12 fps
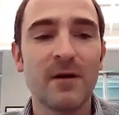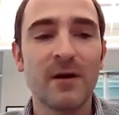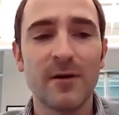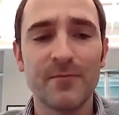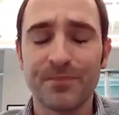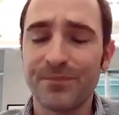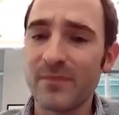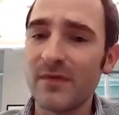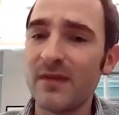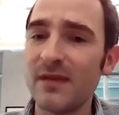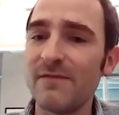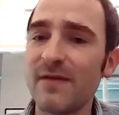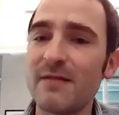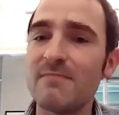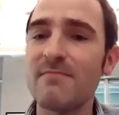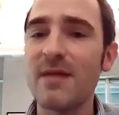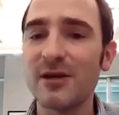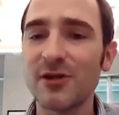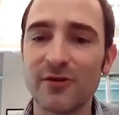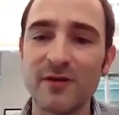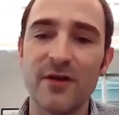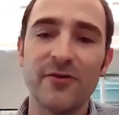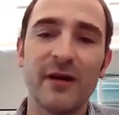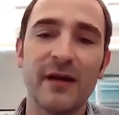The event mesh, on
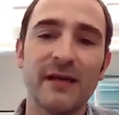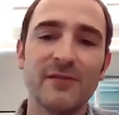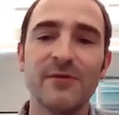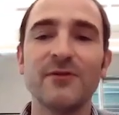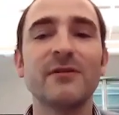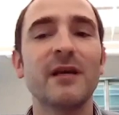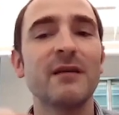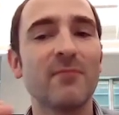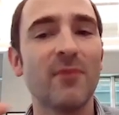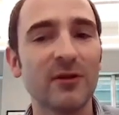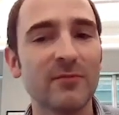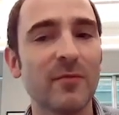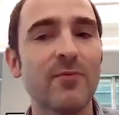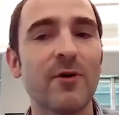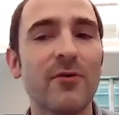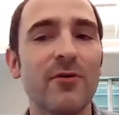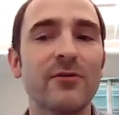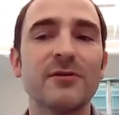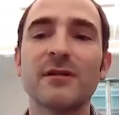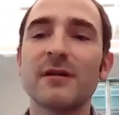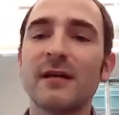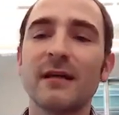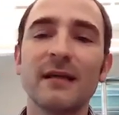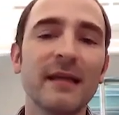the other hand, is when you take multiple brokers,
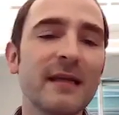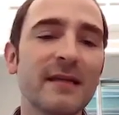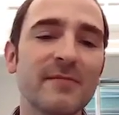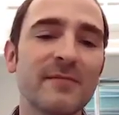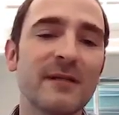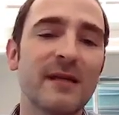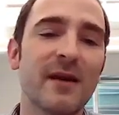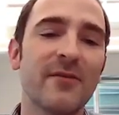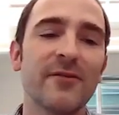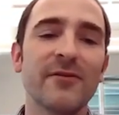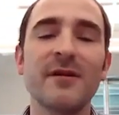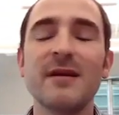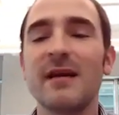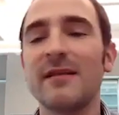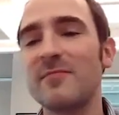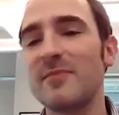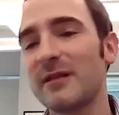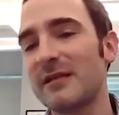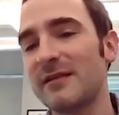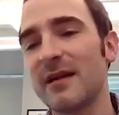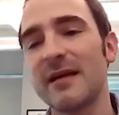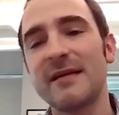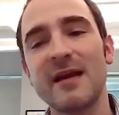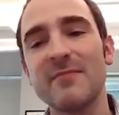link them together, and the ability to
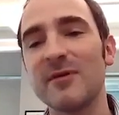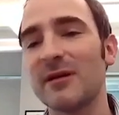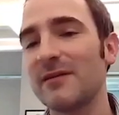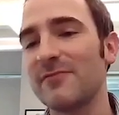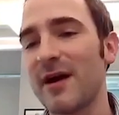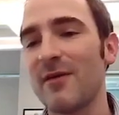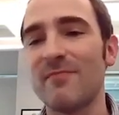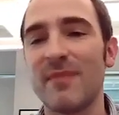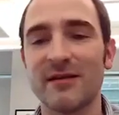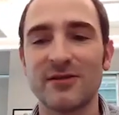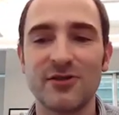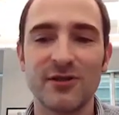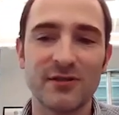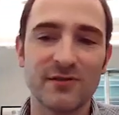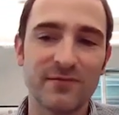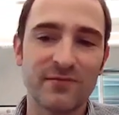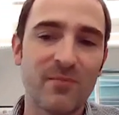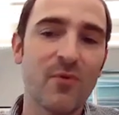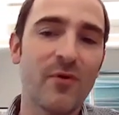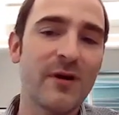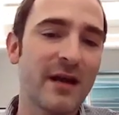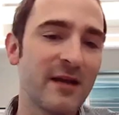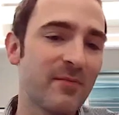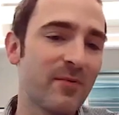dynamically route messages from
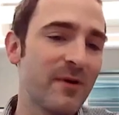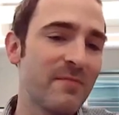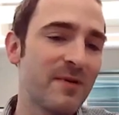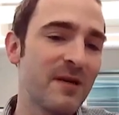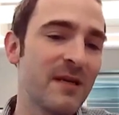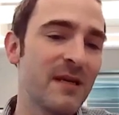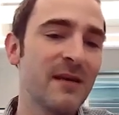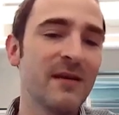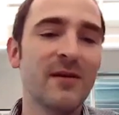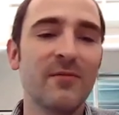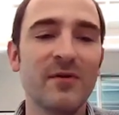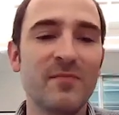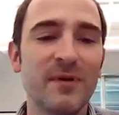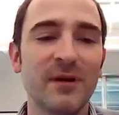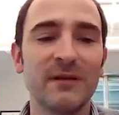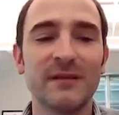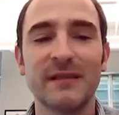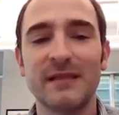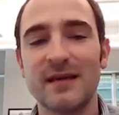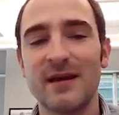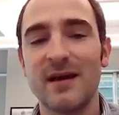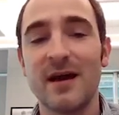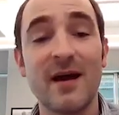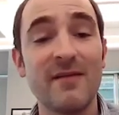point A to point B with built-in
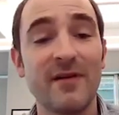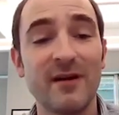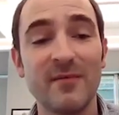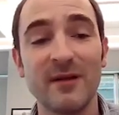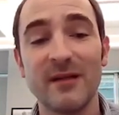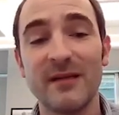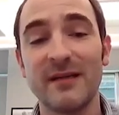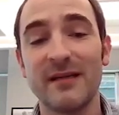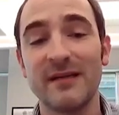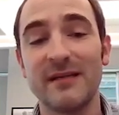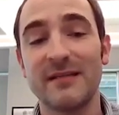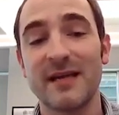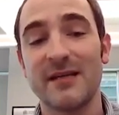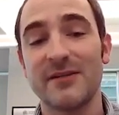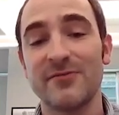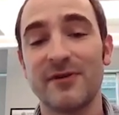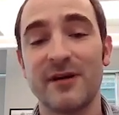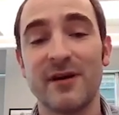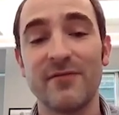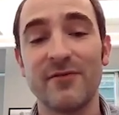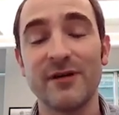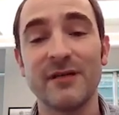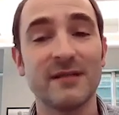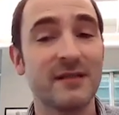high availability and disaster
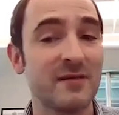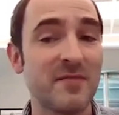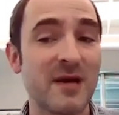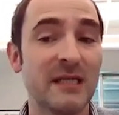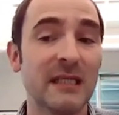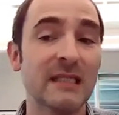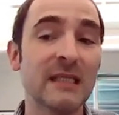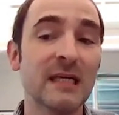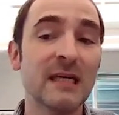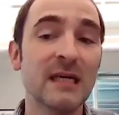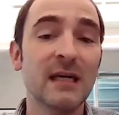recovery semantics.